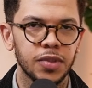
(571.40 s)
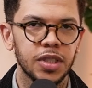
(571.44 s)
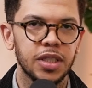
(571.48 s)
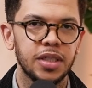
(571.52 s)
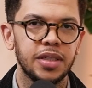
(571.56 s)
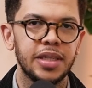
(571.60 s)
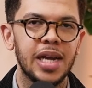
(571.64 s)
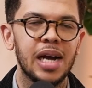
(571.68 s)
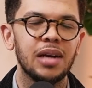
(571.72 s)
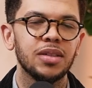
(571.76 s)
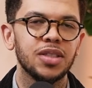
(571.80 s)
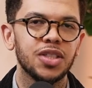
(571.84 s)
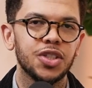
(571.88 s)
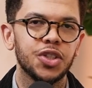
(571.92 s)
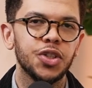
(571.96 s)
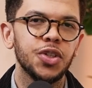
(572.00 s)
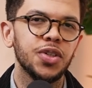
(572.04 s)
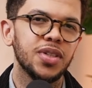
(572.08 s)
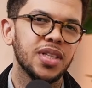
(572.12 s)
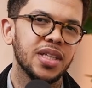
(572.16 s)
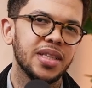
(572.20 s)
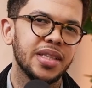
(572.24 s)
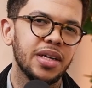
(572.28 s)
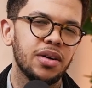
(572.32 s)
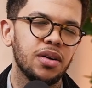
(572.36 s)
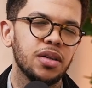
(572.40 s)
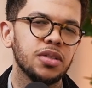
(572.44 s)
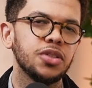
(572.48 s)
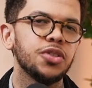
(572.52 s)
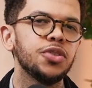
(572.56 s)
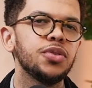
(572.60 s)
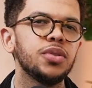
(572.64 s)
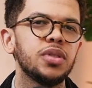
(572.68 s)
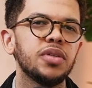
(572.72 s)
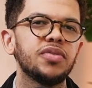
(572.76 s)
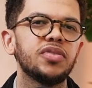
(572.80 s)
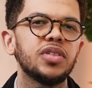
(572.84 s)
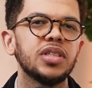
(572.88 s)
Now, it's true that there are 2
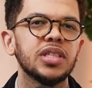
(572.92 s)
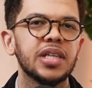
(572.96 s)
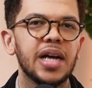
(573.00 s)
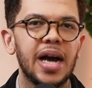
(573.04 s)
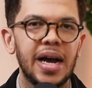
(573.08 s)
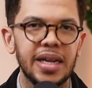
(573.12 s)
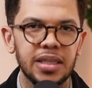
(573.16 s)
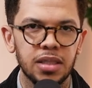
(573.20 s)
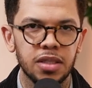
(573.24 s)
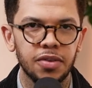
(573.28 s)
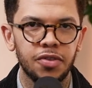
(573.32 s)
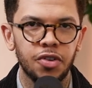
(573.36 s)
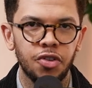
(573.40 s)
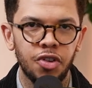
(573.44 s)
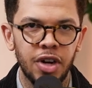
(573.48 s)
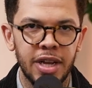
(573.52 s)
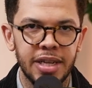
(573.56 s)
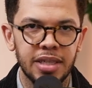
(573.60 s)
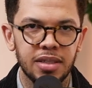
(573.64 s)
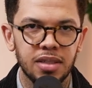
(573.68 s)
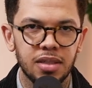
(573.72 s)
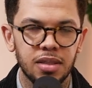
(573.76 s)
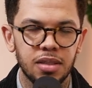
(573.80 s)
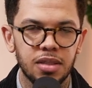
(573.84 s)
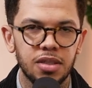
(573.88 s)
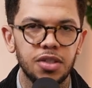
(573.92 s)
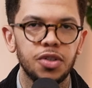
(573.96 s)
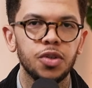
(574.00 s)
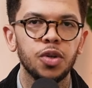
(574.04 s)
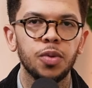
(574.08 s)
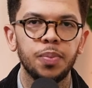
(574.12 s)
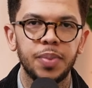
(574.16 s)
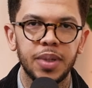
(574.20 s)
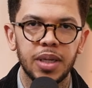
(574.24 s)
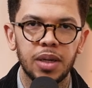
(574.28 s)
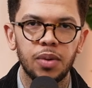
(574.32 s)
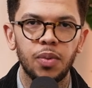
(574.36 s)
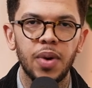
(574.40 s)
different kinds of arrests. You'll
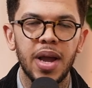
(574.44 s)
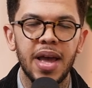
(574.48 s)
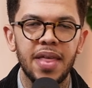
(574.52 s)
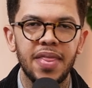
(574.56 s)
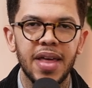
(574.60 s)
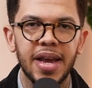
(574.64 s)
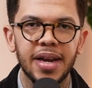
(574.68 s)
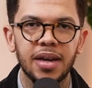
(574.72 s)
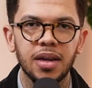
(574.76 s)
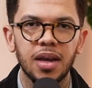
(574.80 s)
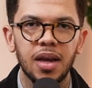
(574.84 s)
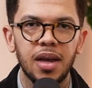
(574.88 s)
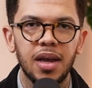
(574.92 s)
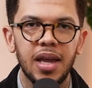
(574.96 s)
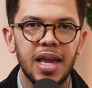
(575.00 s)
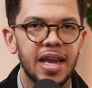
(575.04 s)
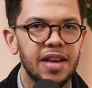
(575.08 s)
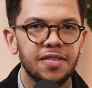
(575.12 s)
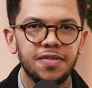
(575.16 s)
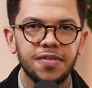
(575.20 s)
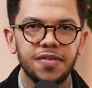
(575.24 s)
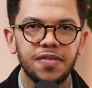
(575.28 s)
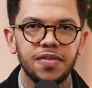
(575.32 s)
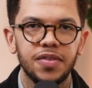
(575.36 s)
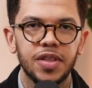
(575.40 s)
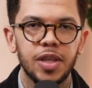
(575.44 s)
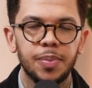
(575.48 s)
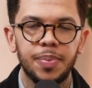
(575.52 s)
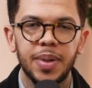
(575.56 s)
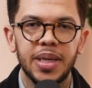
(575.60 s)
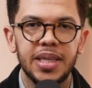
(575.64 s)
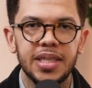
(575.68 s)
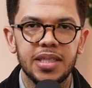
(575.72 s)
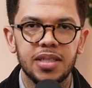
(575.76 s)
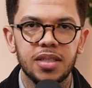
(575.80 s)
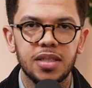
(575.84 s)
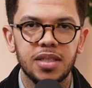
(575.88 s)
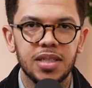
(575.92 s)
be aware that if the
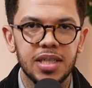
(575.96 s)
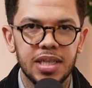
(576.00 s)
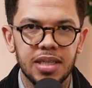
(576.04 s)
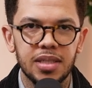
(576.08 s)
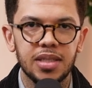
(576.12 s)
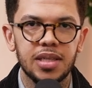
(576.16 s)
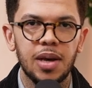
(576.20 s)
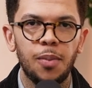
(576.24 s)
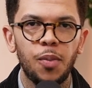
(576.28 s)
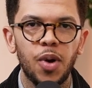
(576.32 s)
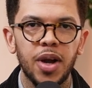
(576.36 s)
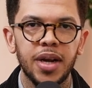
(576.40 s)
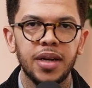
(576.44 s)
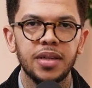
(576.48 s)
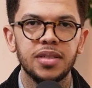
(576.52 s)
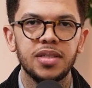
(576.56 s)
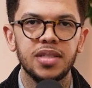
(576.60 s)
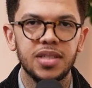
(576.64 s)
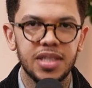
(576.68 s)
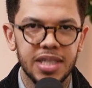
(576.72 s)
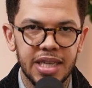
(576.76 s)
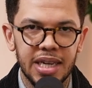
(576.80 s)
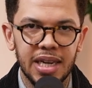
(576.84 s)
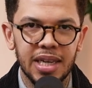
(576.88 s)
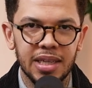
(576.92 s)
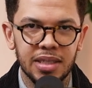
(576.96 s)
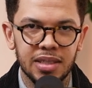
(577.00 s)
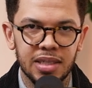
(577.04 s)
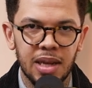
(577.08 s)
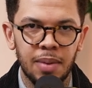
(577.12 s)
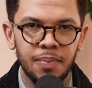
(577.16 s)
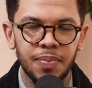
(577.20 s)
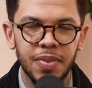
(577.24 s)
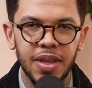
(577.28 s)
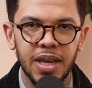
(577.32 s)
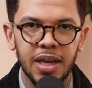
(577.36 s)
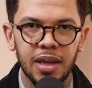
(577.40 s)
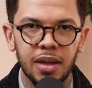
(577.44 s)
police see someone stealing
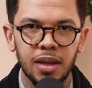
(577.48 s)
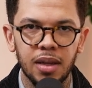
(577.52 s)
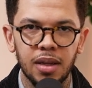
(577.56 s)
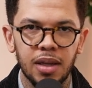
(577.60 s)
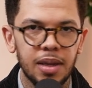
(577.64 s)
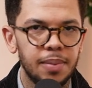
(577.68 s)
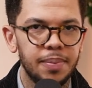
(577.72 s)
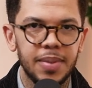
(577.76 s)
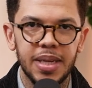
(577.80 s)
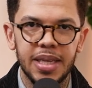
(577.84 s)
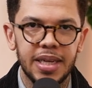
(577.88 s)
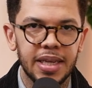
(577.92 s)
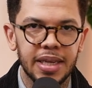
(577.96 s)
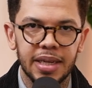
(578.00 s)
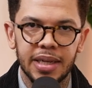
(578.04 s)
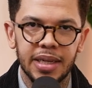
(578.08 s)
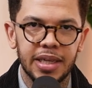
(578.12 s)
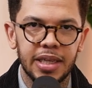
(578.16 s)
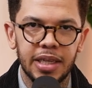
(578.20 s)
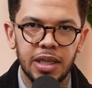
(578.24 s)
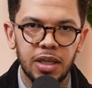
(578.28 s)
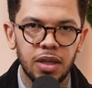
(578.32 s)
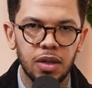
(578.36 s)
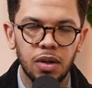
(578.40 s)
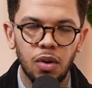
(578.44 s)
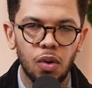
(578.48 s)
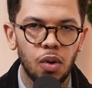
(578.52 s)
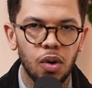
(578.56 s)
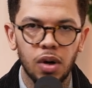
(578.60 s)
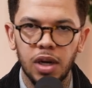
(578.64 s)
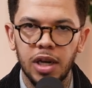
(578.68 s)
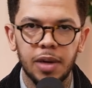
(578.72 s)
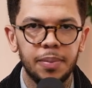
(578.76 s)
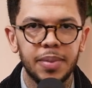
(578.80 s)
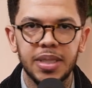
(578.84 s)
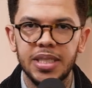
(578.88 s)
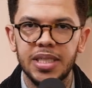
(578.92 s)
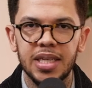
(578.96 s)
something immediately or
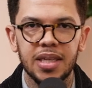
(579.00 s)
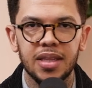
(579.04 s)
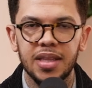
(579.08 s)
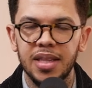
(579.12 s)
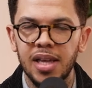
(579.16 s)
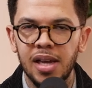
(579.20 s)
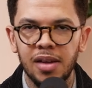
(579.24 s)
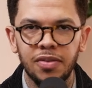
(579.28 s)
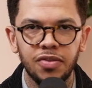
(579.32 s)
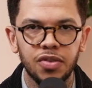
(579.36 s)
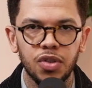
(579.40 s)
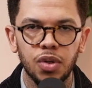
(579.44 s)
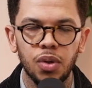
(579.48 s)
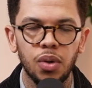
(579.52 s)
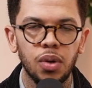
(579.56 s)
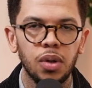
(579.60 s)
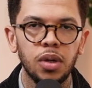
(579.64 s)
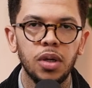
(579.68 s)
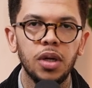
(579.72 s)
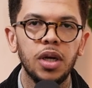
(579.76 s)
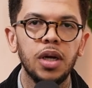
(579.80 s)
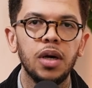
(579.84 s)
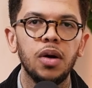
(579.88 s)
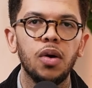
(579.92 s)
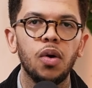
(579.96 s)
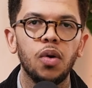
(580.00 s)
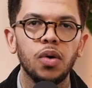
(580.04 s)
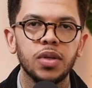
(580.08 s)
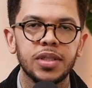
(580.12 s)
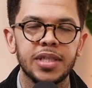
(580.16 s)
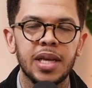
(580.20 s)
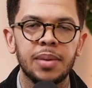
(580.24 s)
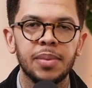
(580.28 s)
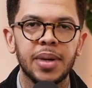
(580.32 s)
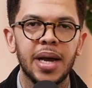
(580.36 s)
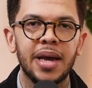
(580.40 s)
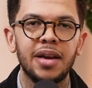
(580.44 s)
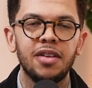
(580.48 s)
committing theft or
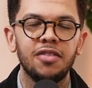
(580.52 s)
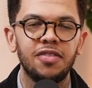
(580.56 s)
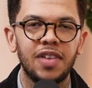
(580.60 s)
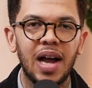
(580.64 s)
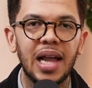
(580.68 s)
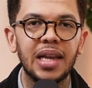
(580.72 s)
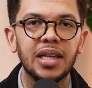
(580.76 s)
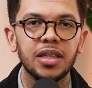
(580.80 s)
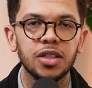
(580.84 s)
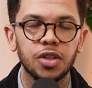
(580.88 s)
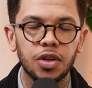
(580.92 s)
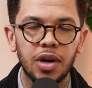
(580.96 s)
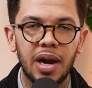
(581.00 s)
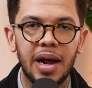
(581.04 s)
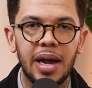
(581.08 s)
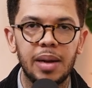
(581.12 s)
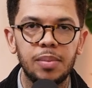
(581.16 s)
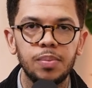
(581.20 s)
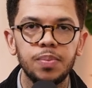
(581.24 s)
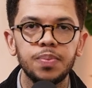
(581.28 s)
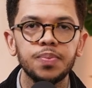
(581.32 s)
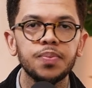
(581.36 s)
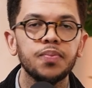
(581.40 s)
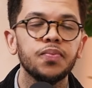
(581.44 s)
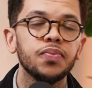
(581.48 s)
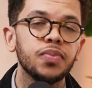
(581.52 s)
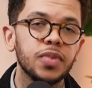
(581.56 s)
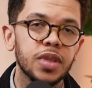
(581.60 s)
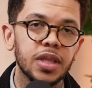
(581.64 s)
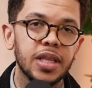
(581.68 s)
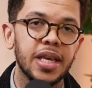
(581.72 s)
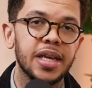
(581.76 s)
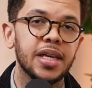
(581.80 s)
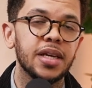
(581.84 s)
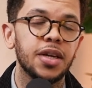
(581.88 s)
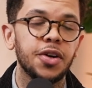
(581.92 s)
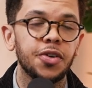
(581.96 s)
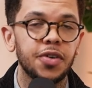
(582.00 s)
some kind of violent crime, they
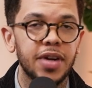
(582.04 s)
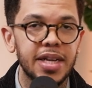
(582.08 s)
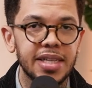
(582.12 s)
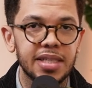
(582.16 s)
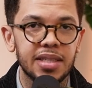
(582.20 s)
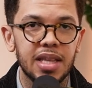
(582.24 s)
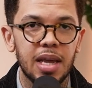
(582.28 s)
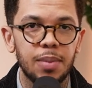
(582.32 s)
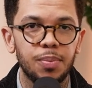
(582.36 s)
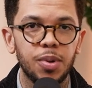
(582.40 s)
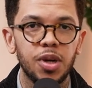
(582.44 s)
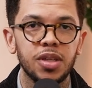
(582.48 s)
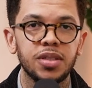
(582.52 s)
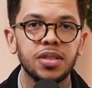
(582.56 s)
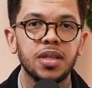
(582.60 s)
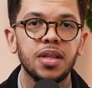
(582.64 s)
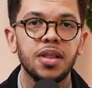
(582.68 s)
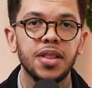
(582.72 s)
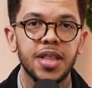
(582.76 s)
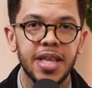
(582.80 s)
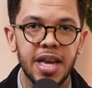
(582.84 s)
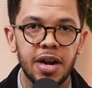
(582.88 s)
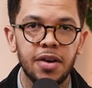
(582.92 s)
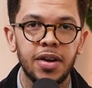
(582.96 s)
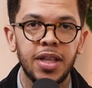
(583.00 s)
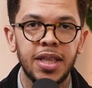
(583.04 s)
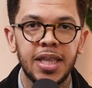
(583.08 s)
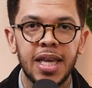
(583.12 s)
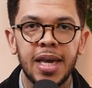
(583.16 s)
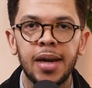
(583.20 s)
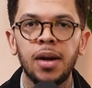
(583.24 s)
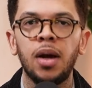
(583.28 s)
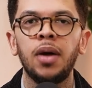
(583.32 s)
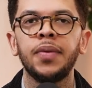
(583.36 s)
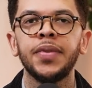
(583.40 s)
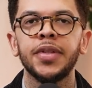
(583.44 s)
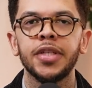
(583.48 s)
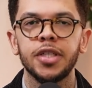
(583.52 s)
can arrest that person there and then
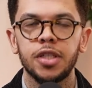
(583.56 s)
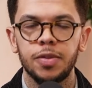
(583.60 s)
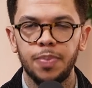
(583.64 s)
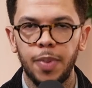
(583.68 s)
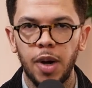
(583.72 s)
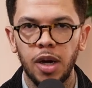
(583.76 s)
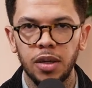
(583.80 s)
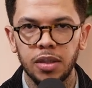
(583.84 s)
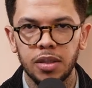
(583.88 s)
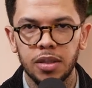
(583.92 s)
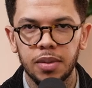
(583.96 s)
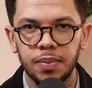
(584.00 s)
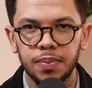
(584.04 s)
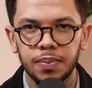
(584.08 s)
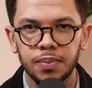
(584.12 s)
on the spot.